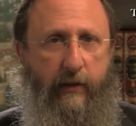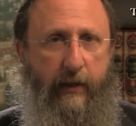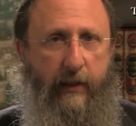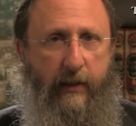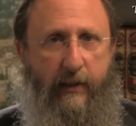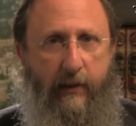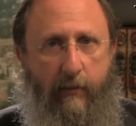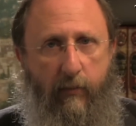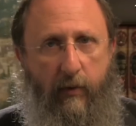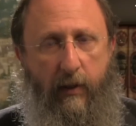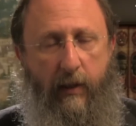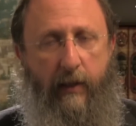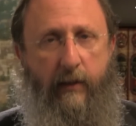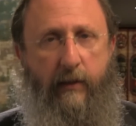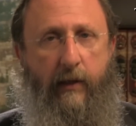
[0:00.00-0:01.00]
that
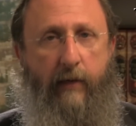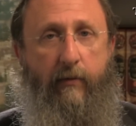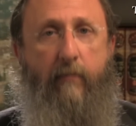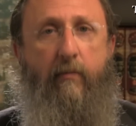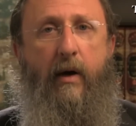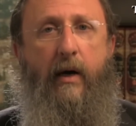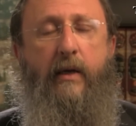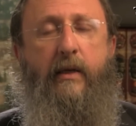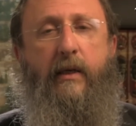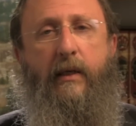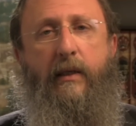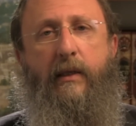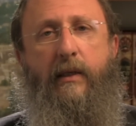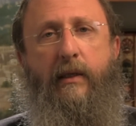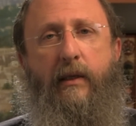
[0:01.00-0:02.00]
symbolize and remind
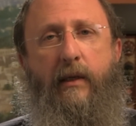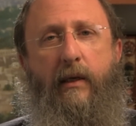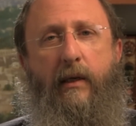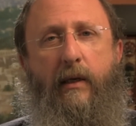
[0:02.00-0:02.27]
us